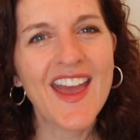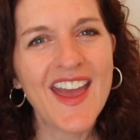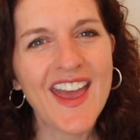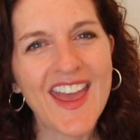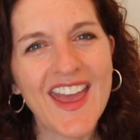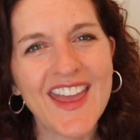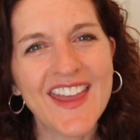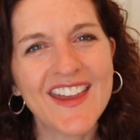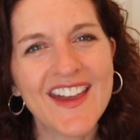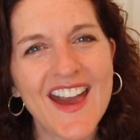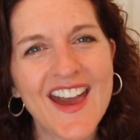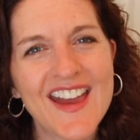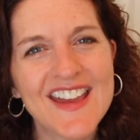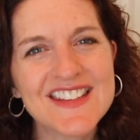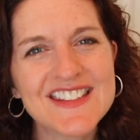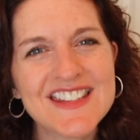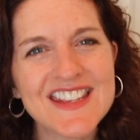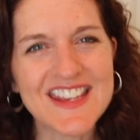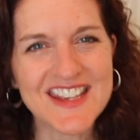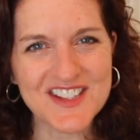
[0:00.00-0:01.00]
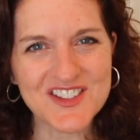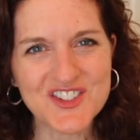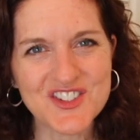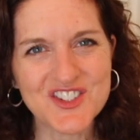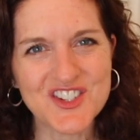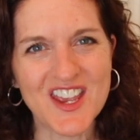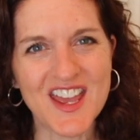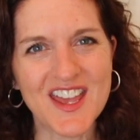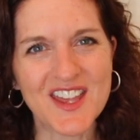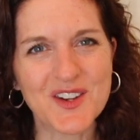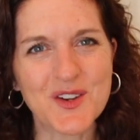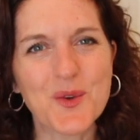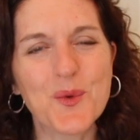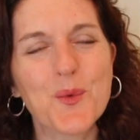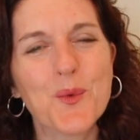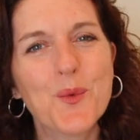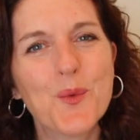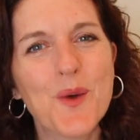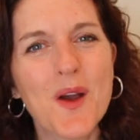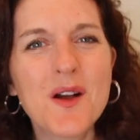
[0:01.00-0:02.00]
Hey guys, it's Jen.
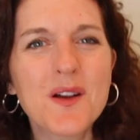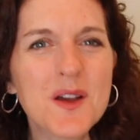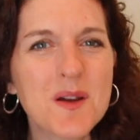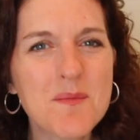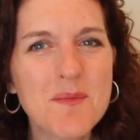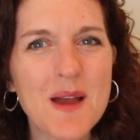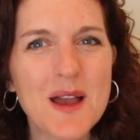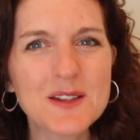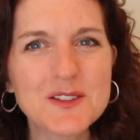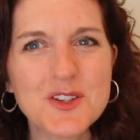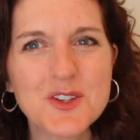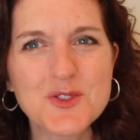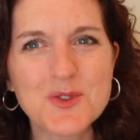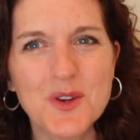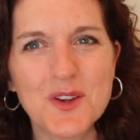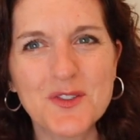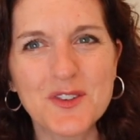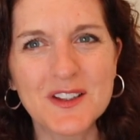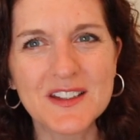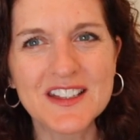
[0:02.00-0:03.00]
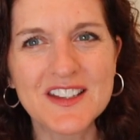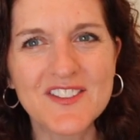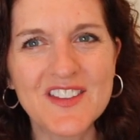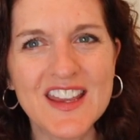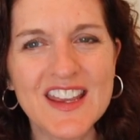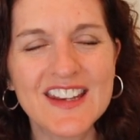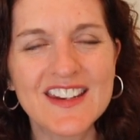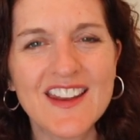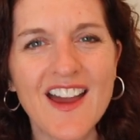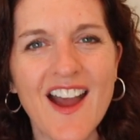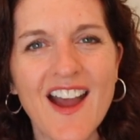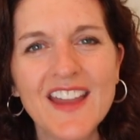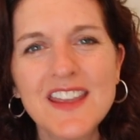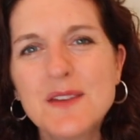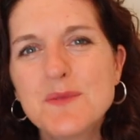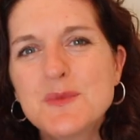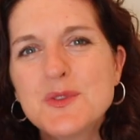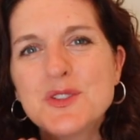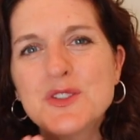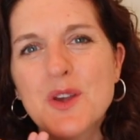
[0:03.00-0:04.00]
Welcome back to Joyful Living. I
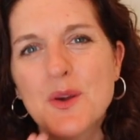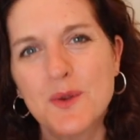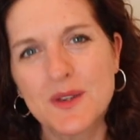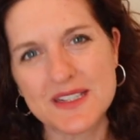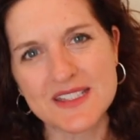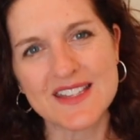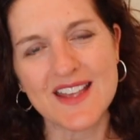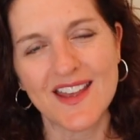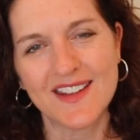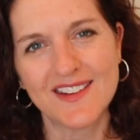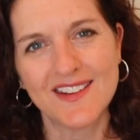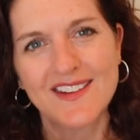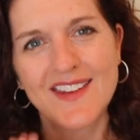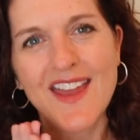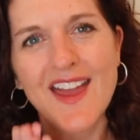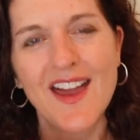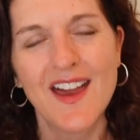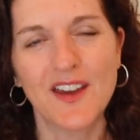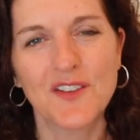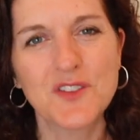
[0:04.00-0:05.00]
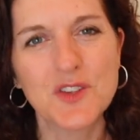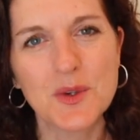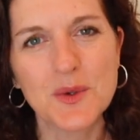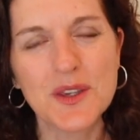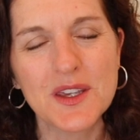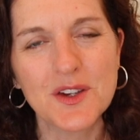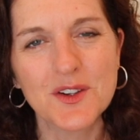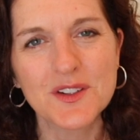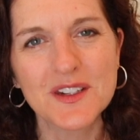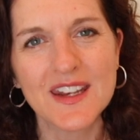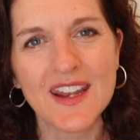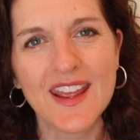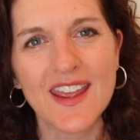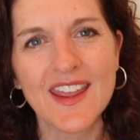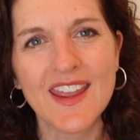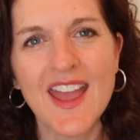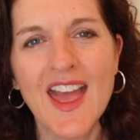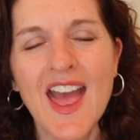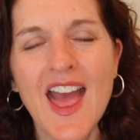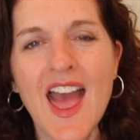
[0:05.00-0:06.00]
am so excited to have you here
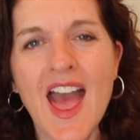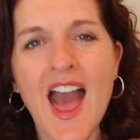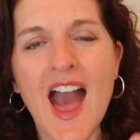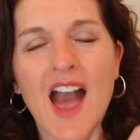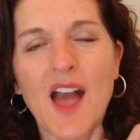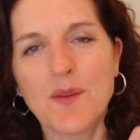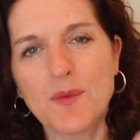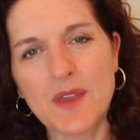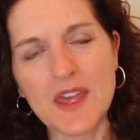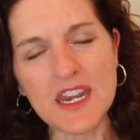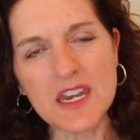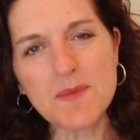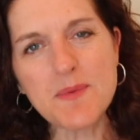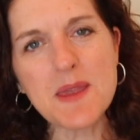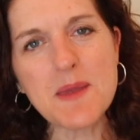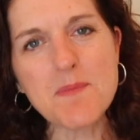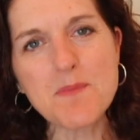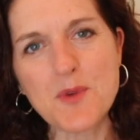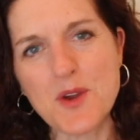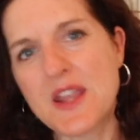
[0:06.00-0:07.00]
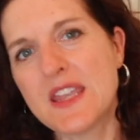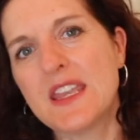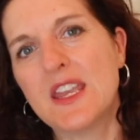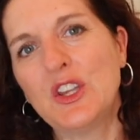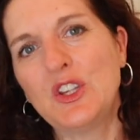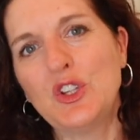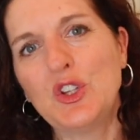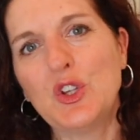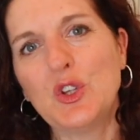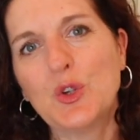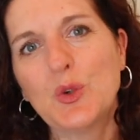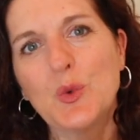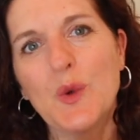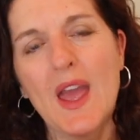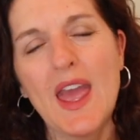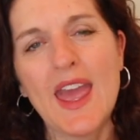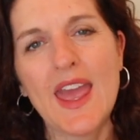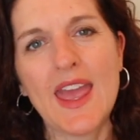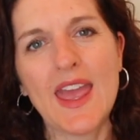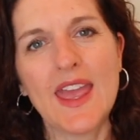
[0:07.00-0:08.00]
today. I'm gonna be bringing you
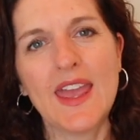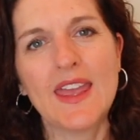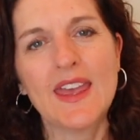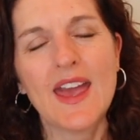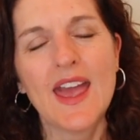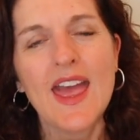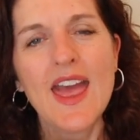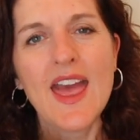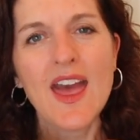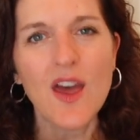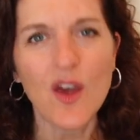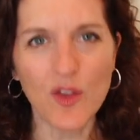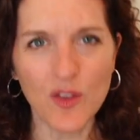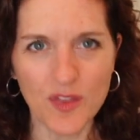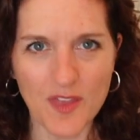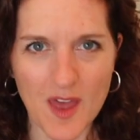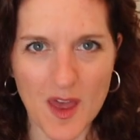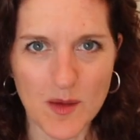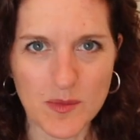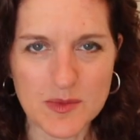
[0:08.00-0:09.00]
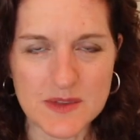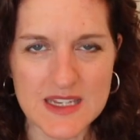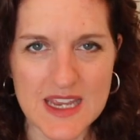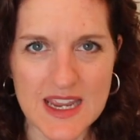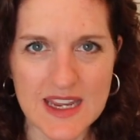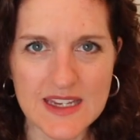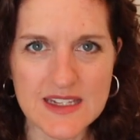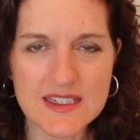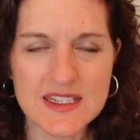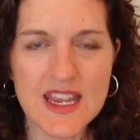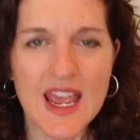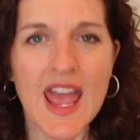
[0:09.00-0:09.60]
a health update,